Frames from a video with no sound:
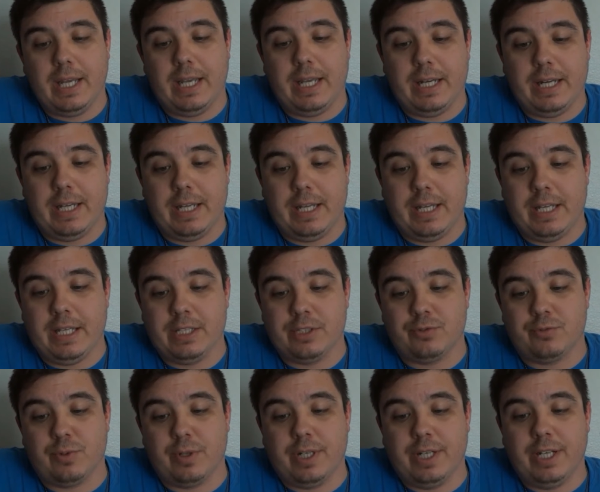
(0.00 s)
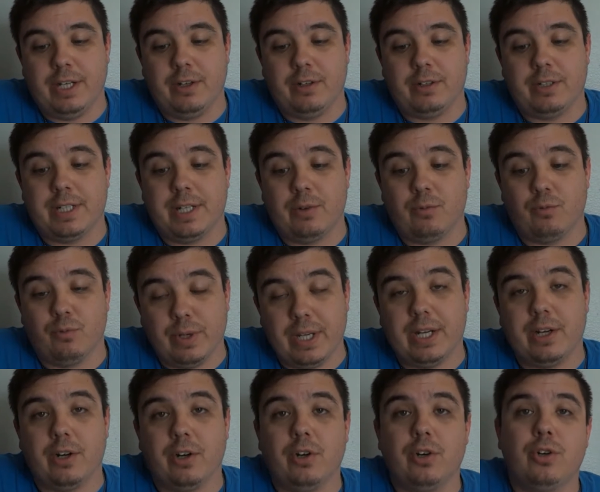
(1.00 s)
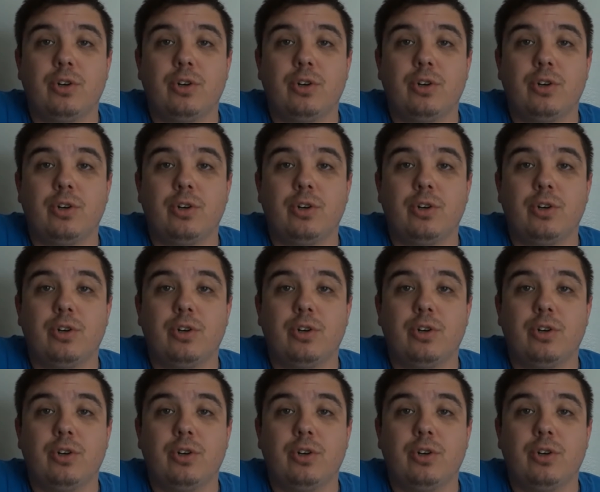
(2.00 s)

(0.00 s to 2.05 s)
It is Reinier de Ridder